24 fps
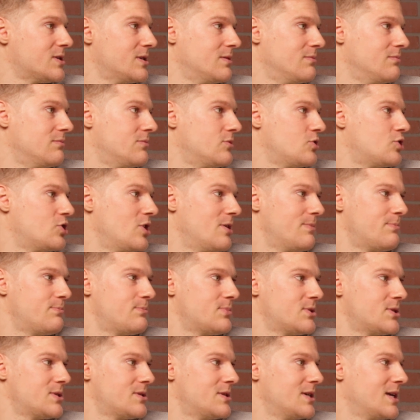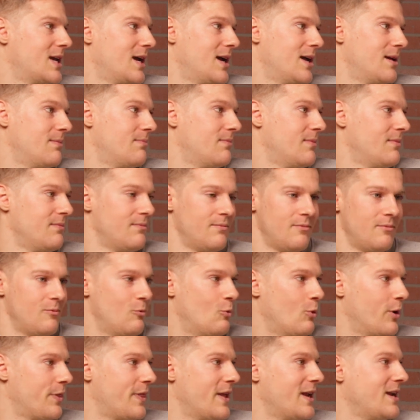and chips to get
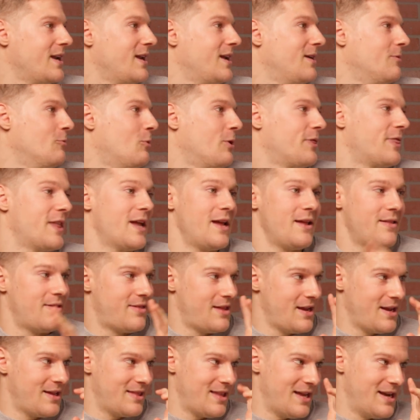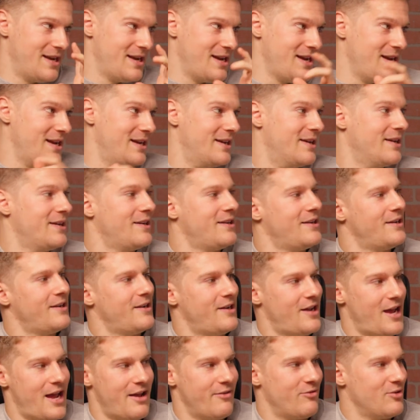what they need, what they think they need
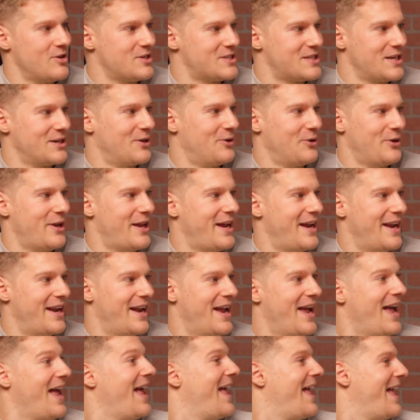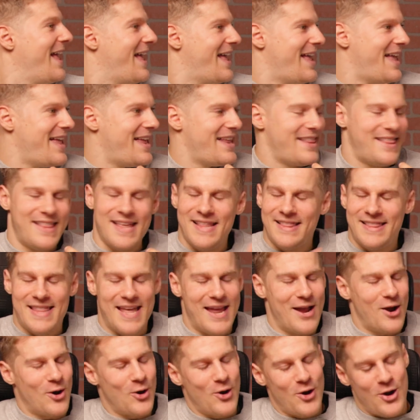every single day.
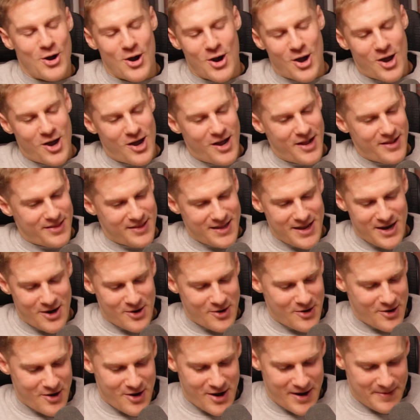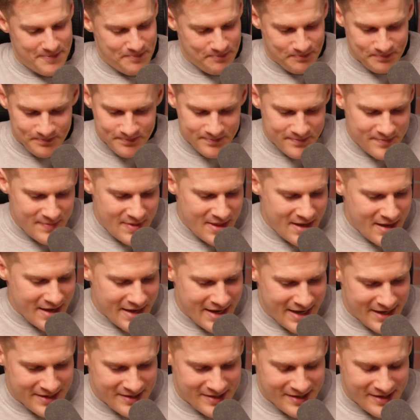They are not.
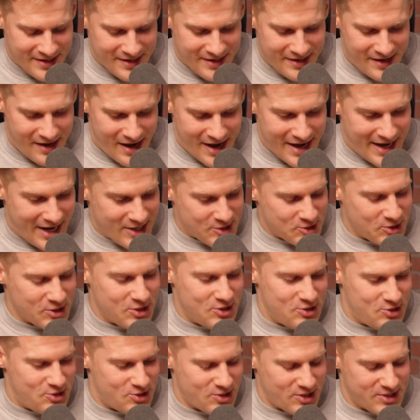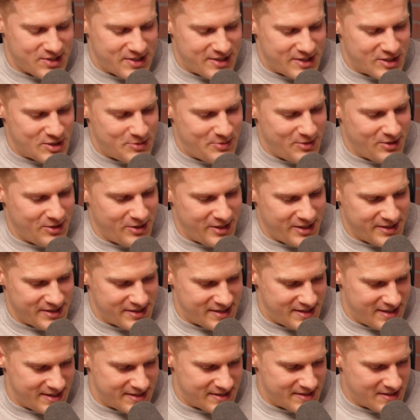And I actually just
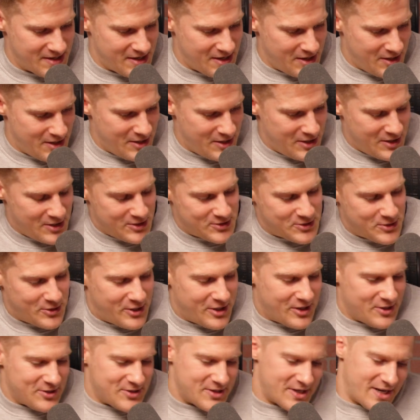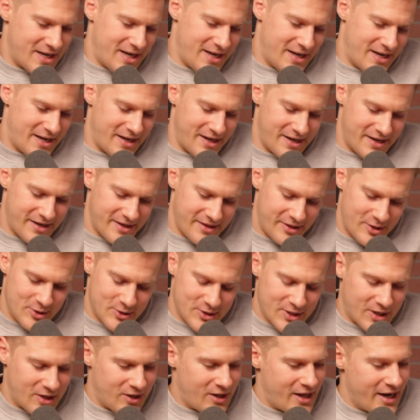experienced this. So there's a
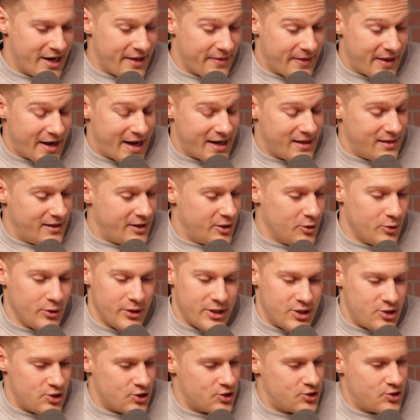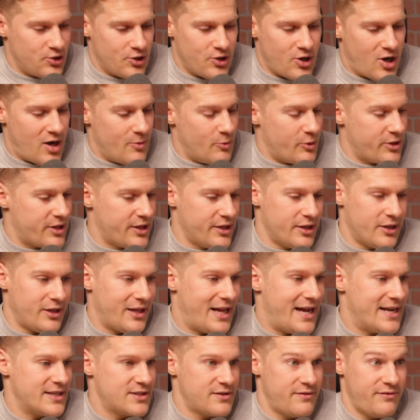client that I literally just took on within the
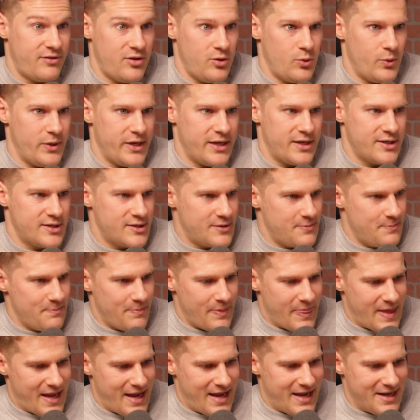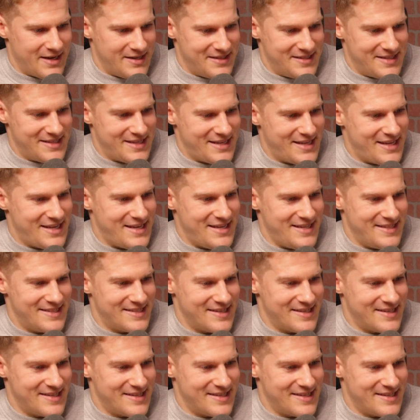last few weeks, and he's